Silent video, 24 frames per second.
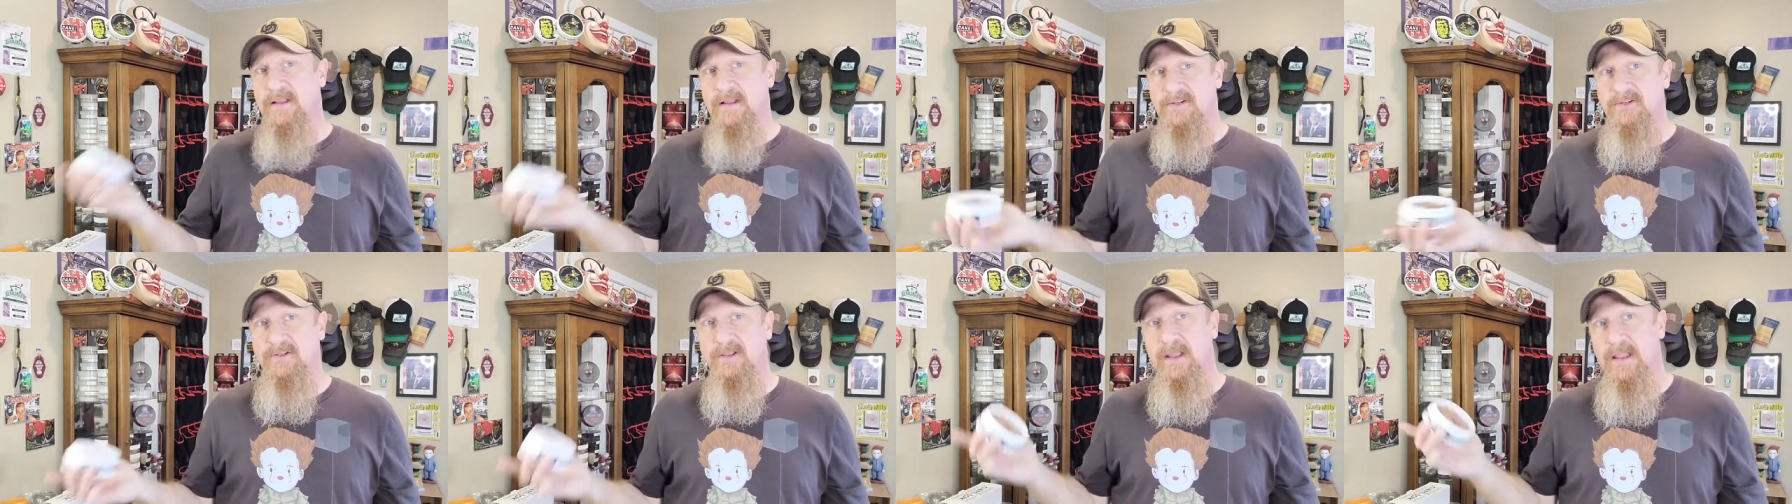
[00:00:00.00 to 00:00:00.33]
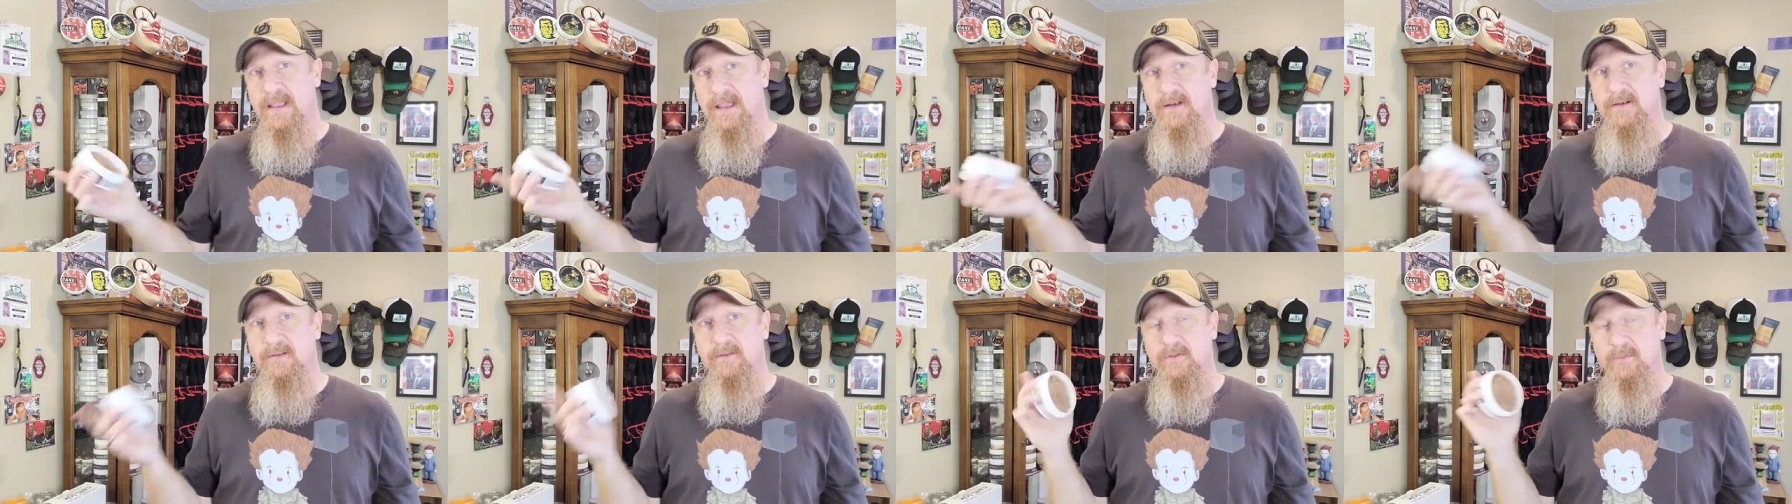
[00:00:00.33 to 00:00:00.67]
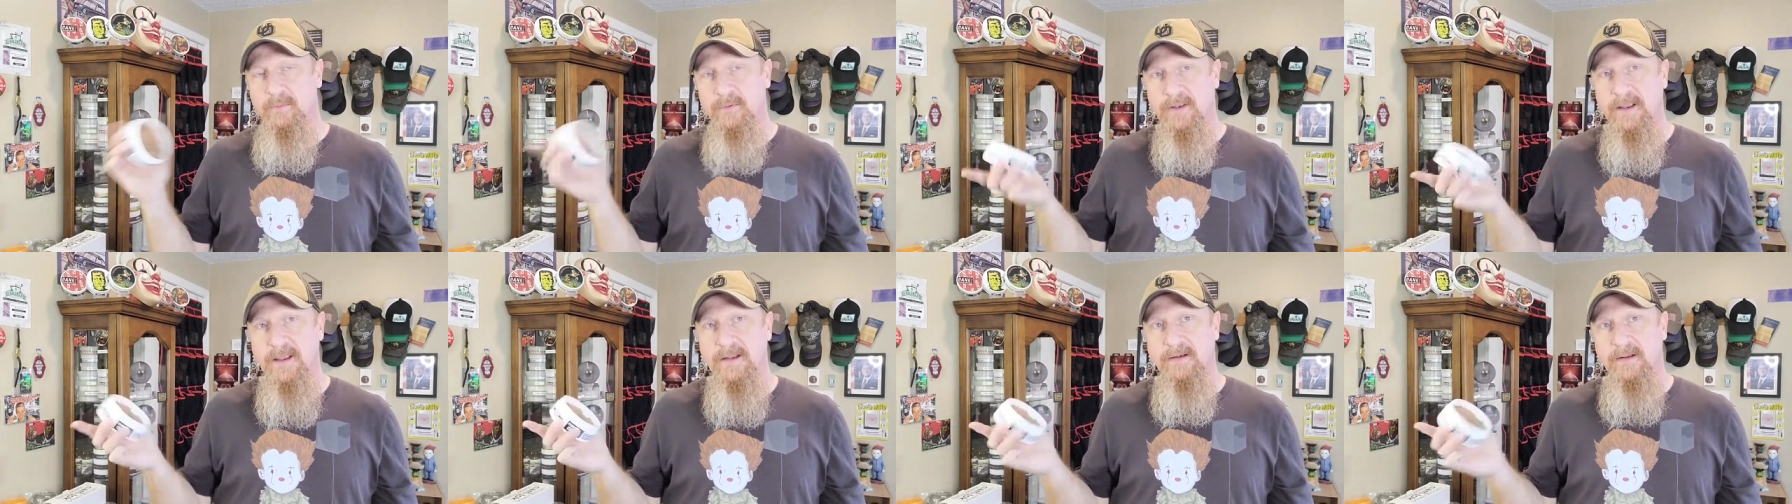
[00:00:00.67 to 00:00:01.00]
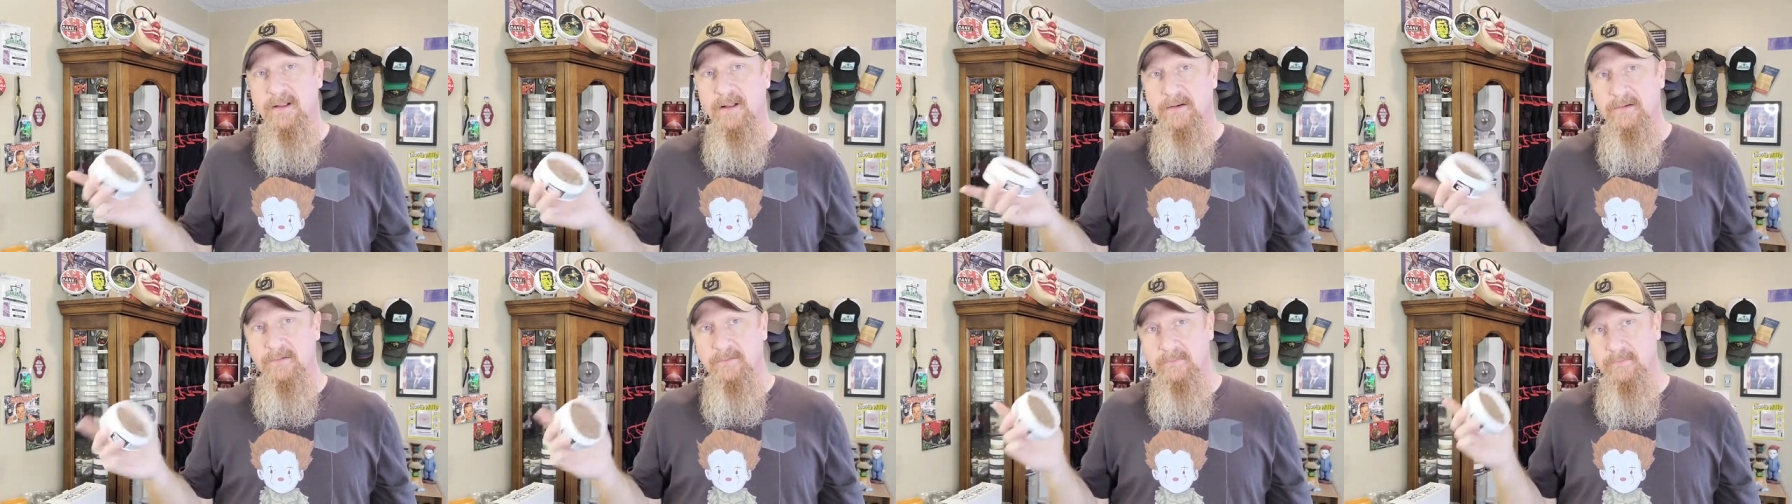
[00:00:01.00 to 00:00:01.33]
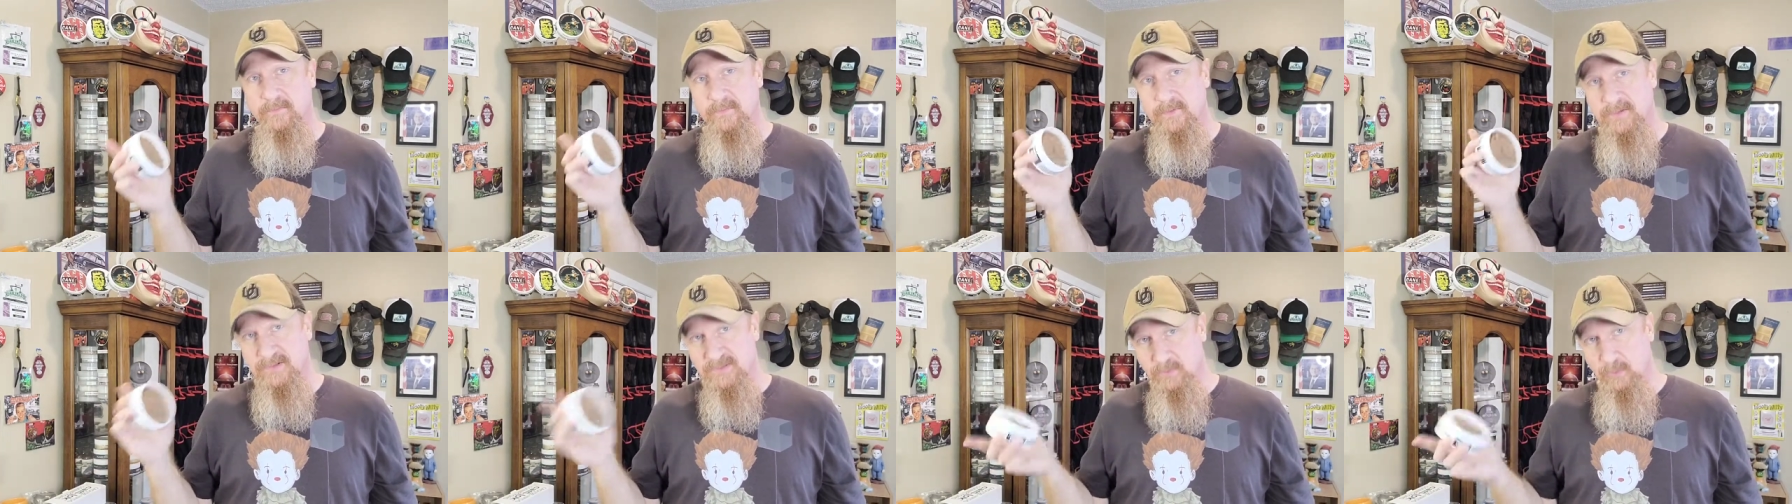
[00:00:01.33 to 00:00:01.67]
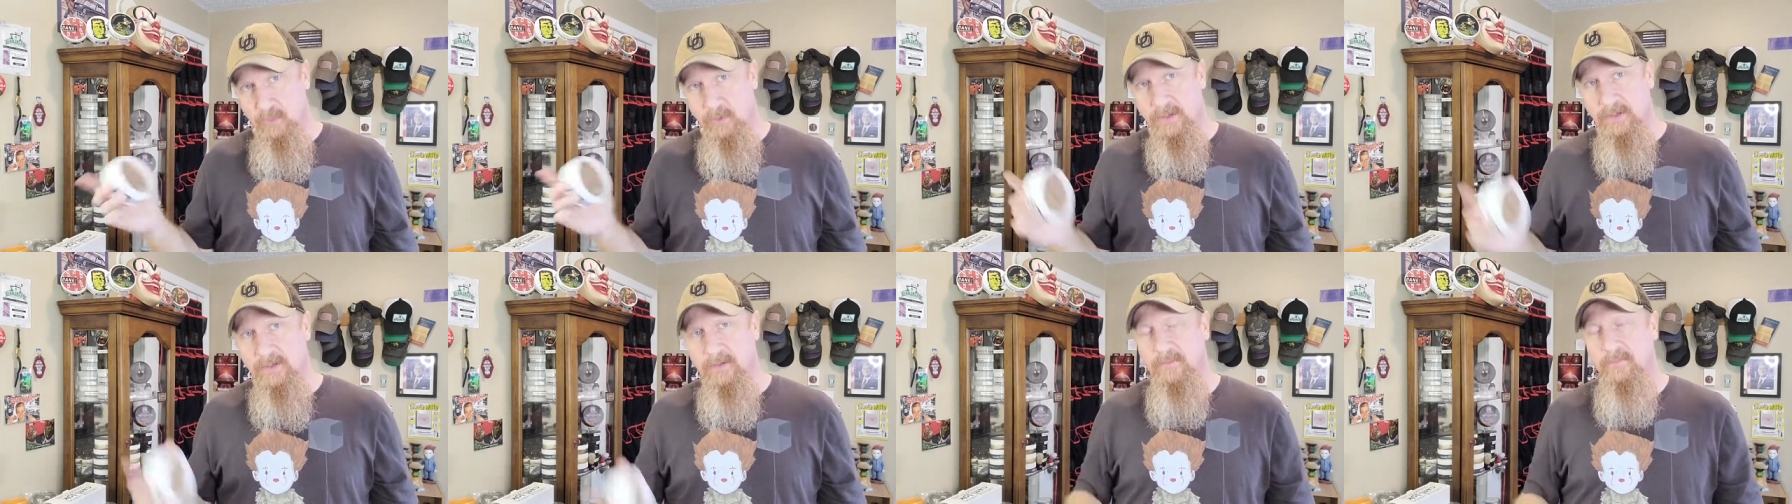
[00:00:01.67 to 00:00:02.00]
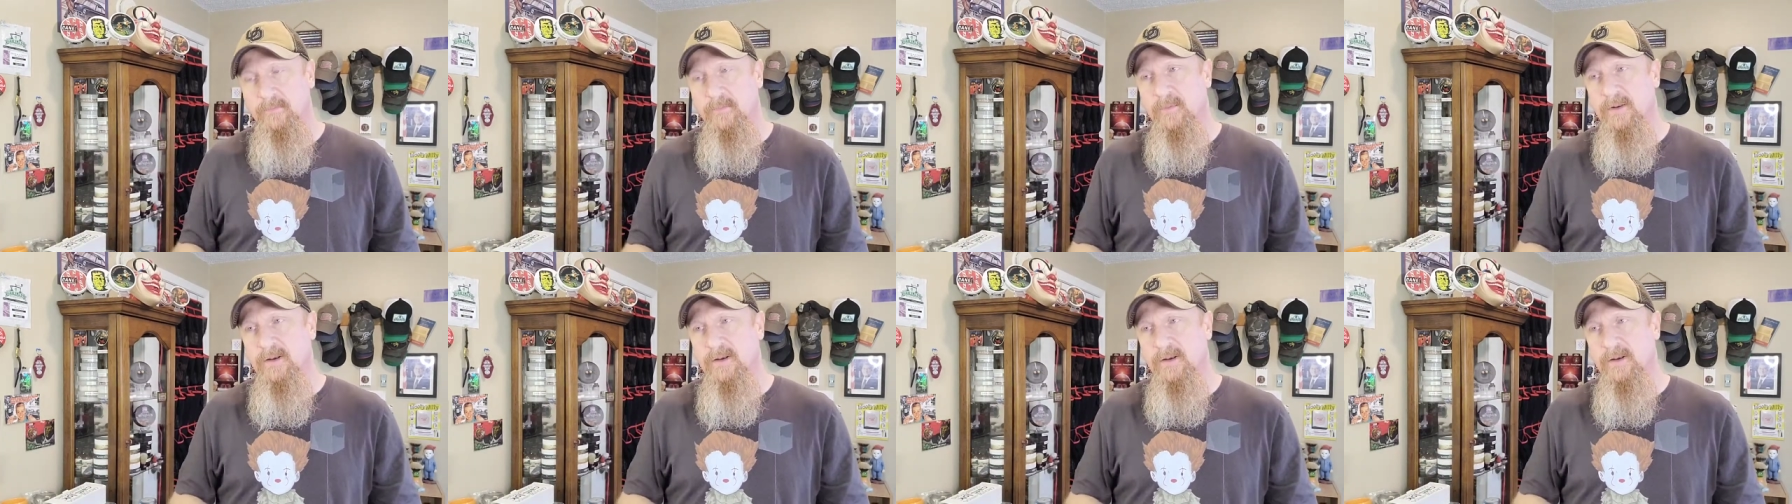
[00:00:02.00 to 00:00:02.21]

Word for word: I actually had a little bit of eggnog this morning,